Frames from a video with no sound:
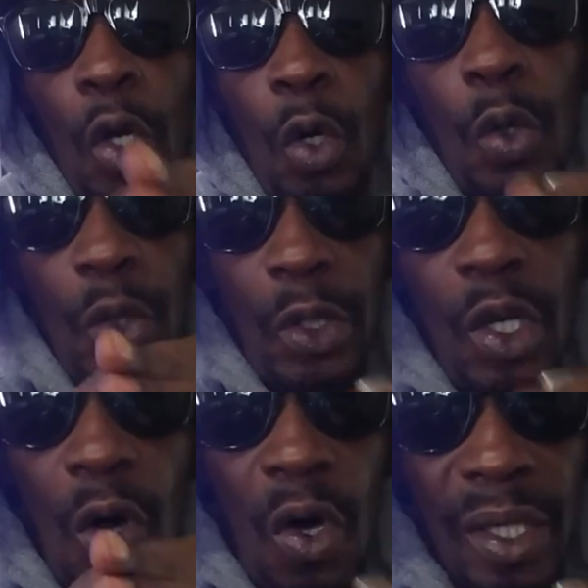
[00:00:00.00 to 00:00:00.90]
When you
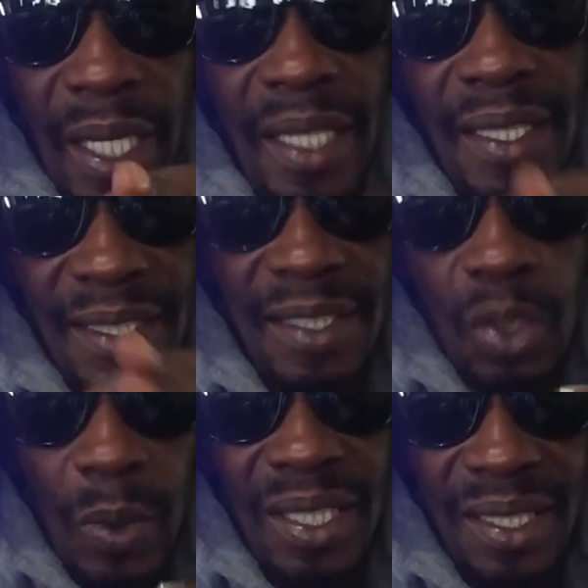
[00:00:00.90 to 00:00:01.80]
don't get this
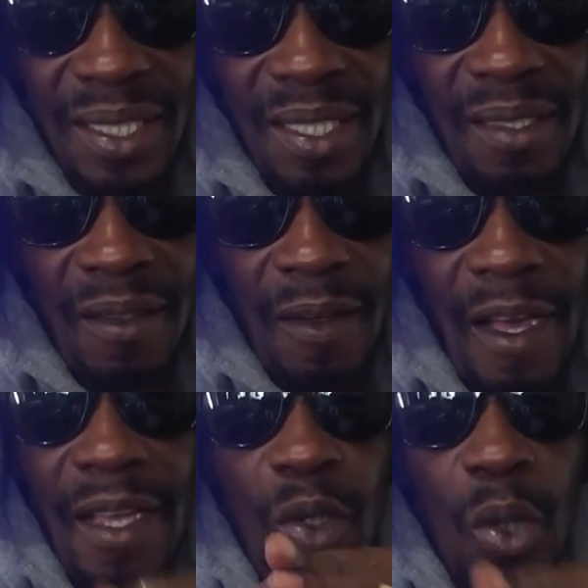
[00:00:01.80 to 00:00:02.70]
twisted, you know,
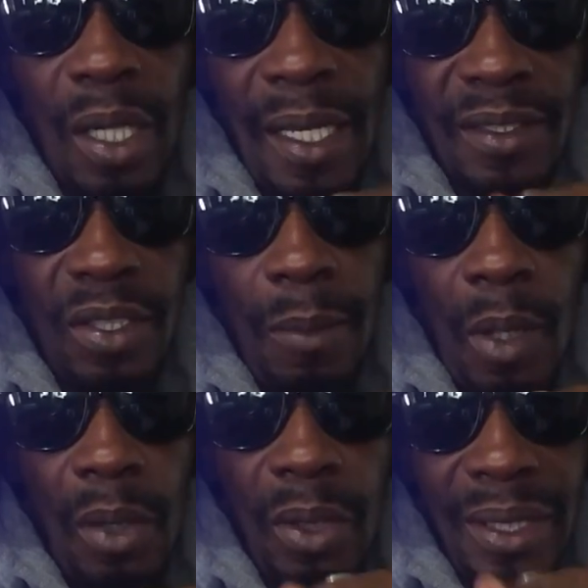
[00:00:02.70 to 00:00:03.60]
it look like
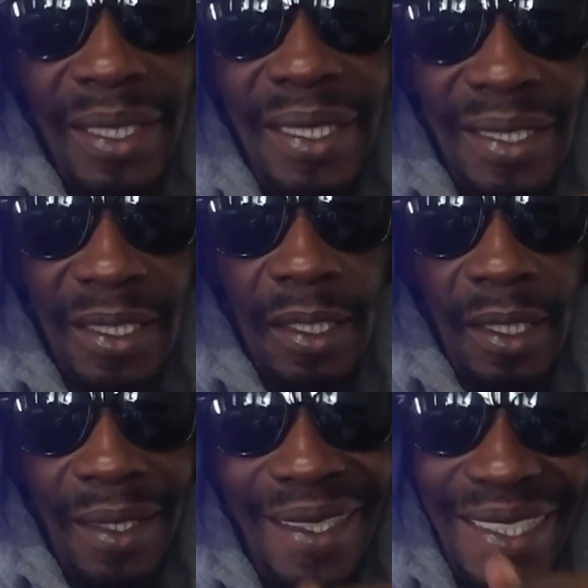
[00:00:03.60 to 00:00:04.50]
someone
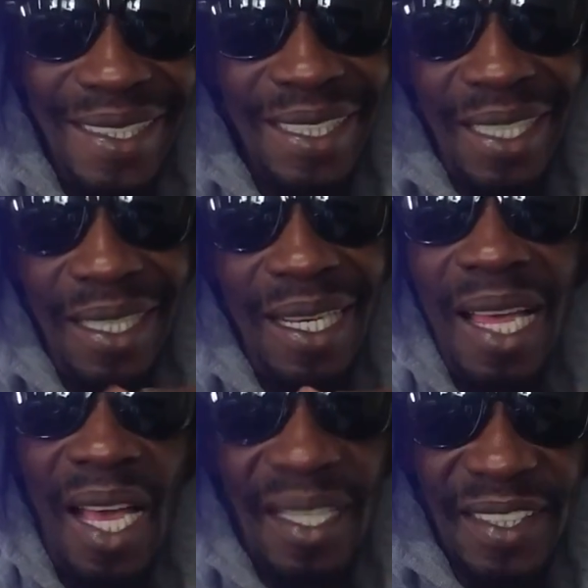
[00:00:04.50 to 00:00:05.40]
easily
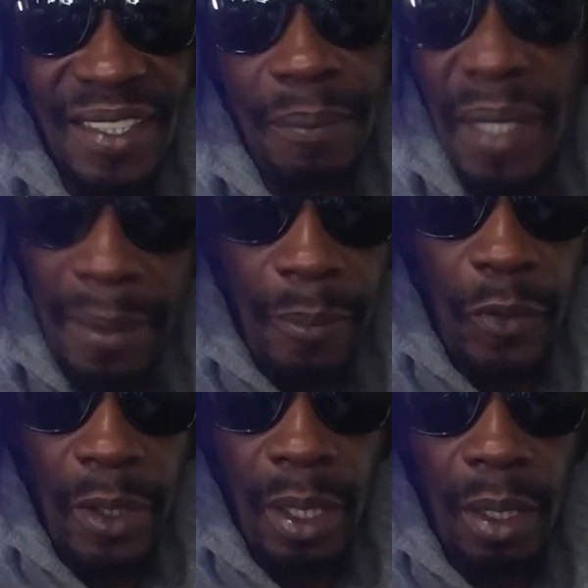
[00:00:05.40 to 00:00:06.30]
lost
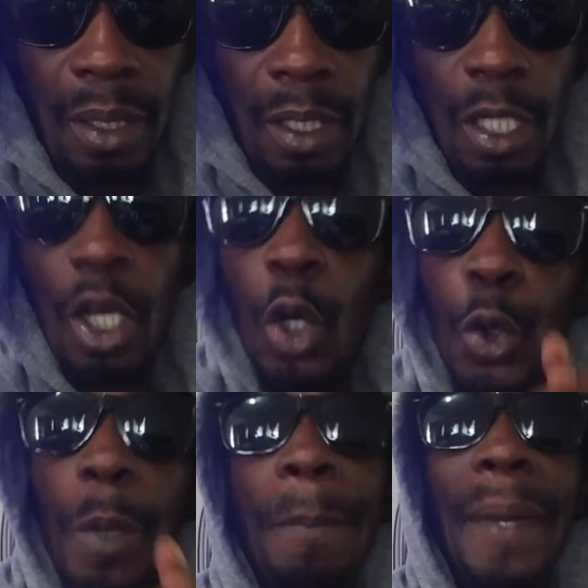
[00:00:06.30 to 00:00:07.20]
memory.
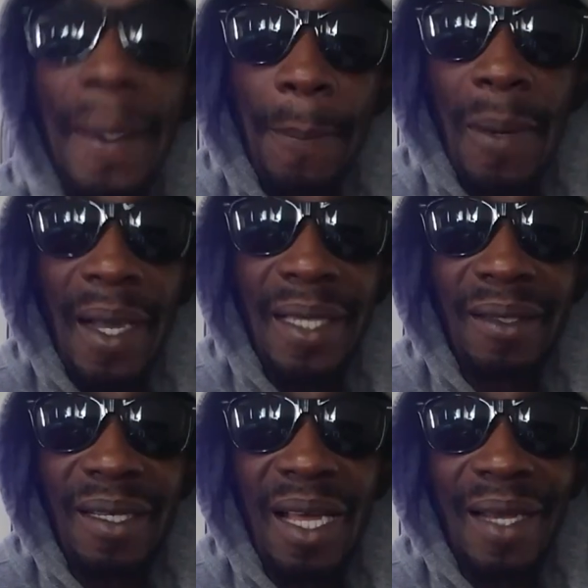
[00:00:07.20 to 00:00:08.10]
Remember, you
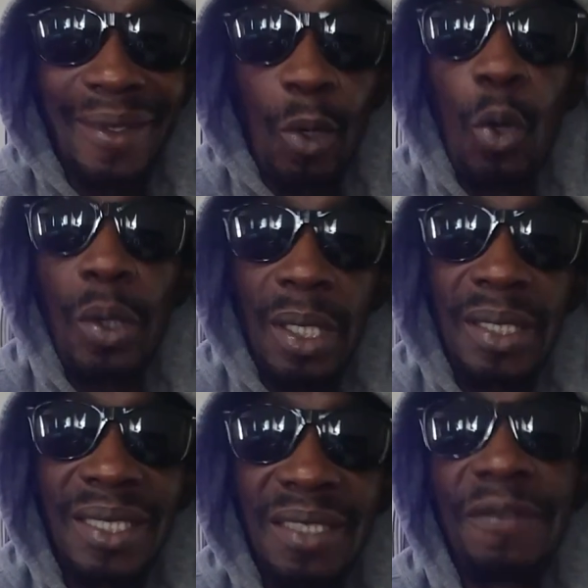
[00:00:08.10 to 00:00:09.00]
know, dog, the only
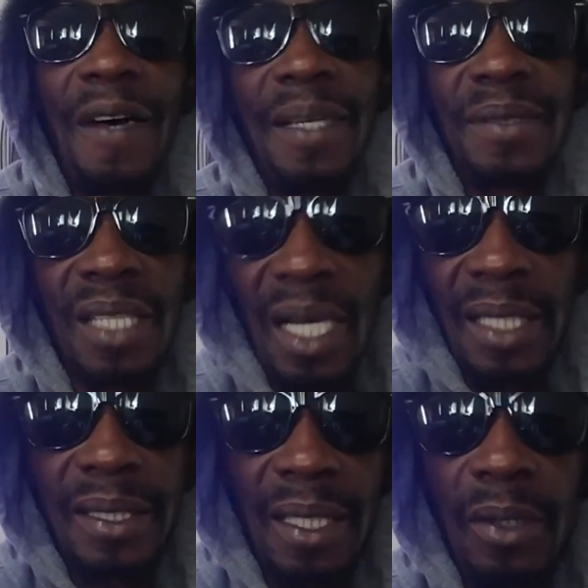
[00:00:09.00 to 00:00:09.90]
thing Vybz
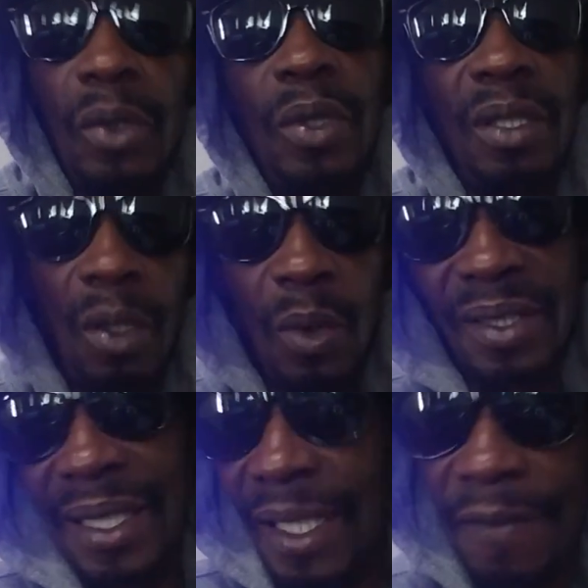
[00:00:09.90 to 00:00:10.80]
Kartel do, you know,
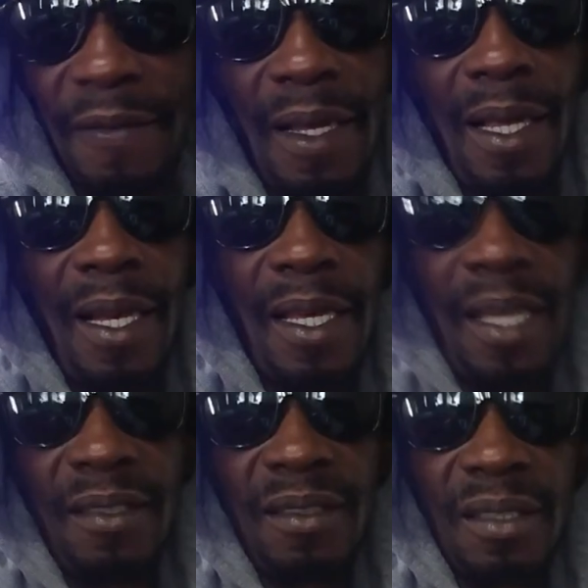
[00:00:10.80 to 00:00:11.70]
was left the
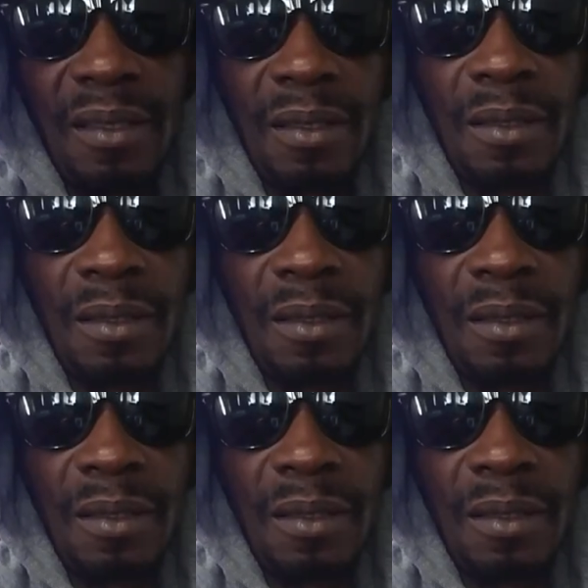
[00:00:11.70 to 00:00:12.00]
Alliance, you know.